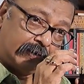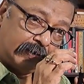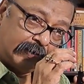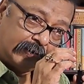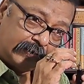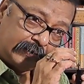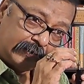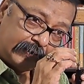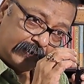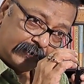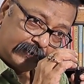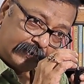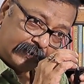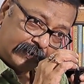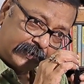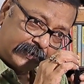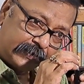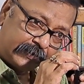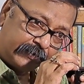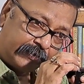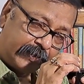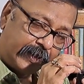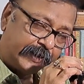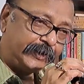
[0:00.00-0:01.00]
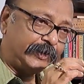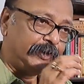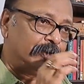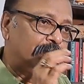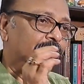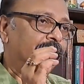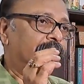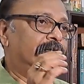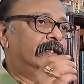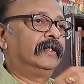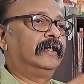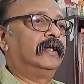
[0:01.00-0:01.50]
this
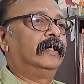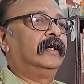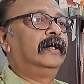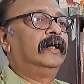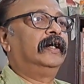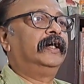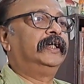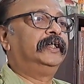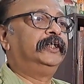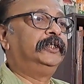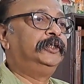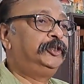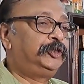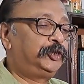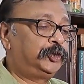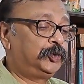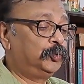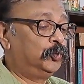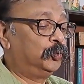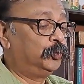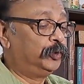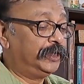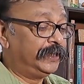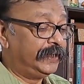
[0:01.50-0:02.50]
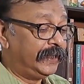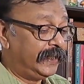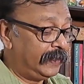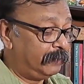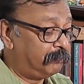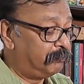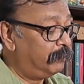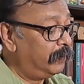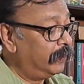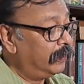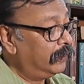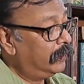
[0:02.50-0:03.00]
regular issue
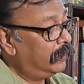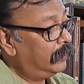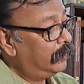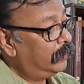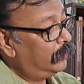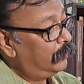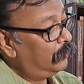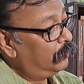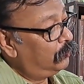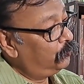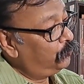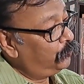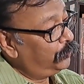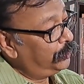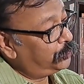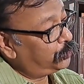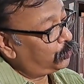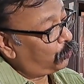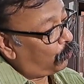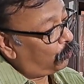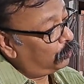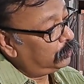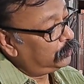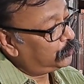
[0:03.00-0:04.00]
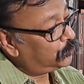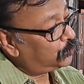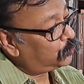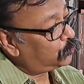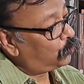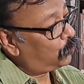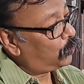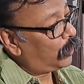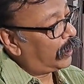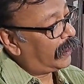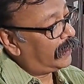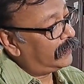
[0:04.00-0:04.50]
nib, which
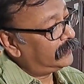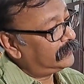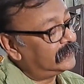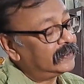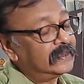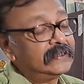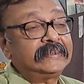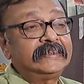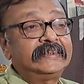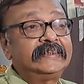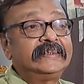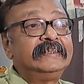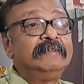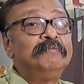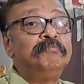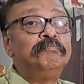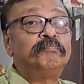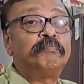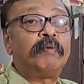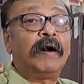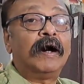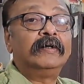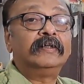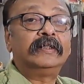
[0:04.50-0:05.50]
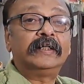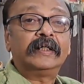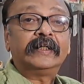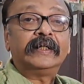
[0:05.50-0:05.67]
also has steampunk